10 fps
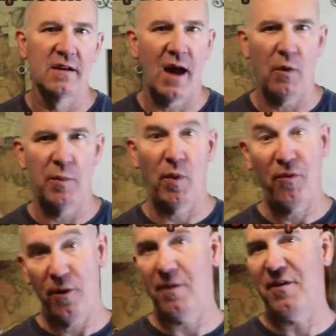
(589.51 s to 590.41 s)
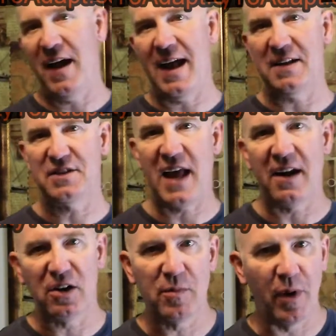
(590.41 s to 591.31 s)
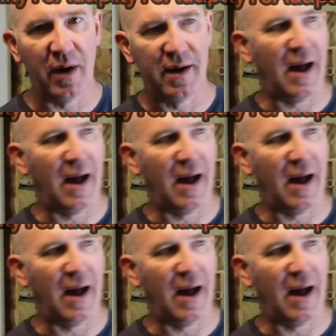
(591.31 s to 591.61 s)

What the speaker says: I would prefer if it had a standard, but